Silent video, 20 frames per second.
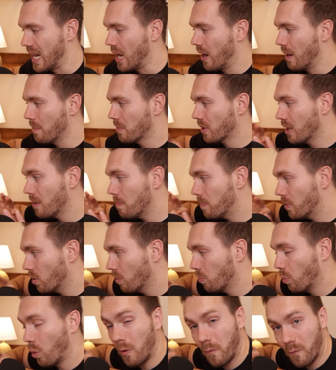Now, I'm going to
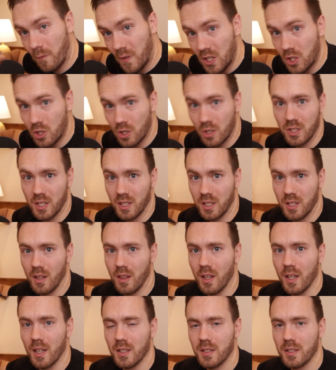build more features into
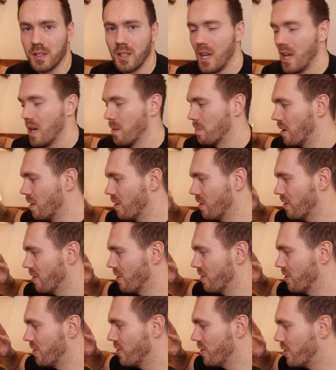this, but
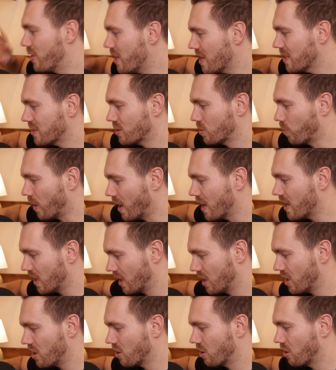this right
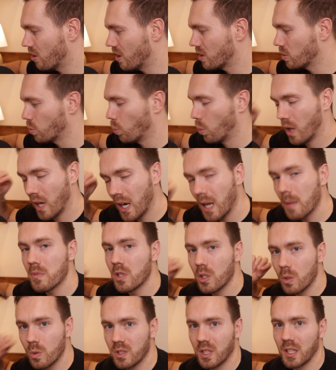here is what I'm
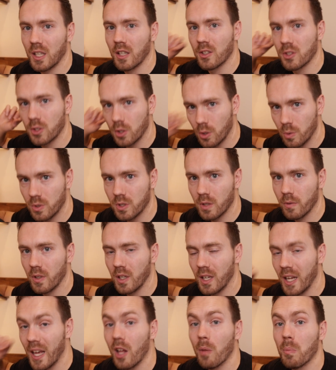using
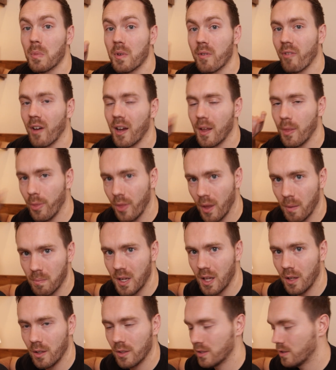exclusively to help me find
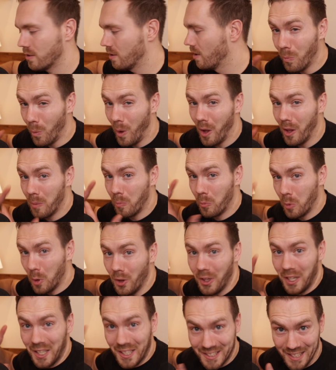thumbnails. And while I'm
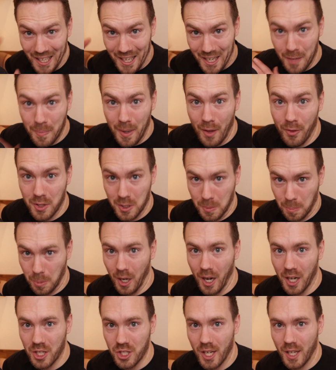really excited about this
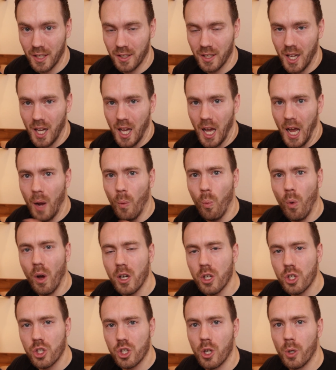project, I
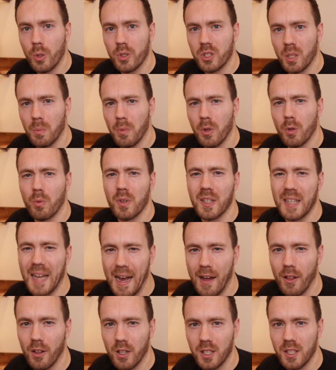want to show some of the
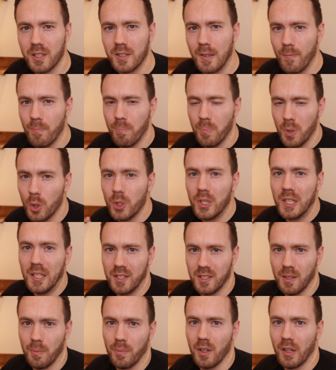realities of building
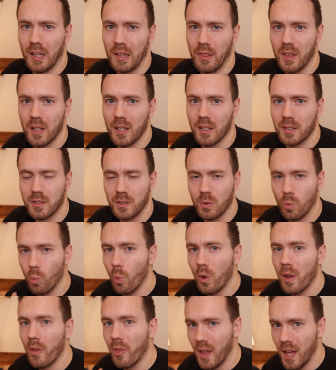something like this
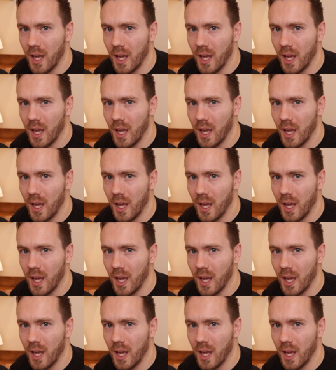with